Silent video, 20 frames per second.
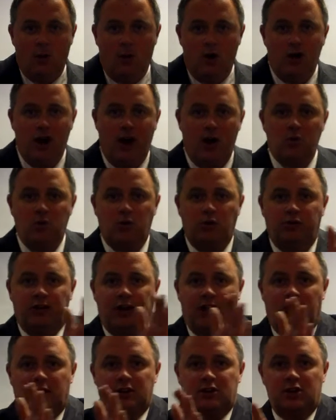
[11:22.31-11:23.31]
we're now
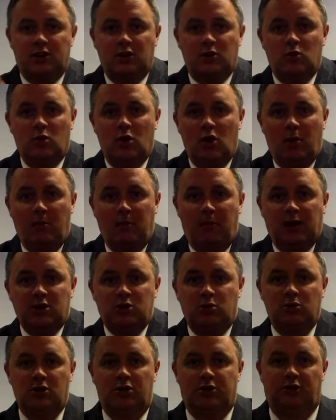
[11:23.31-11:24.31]
moving on to
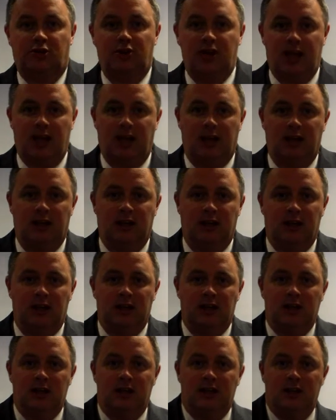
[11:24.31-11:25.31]
Module 3.
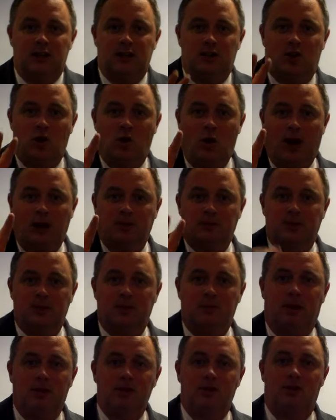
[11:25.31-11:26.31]
2
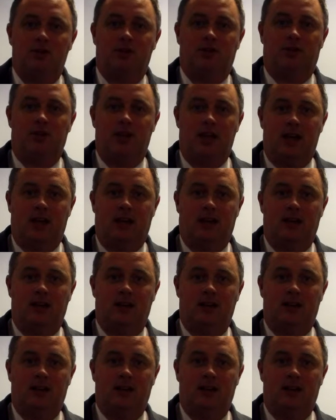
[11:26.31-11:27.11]
elements to Module 3: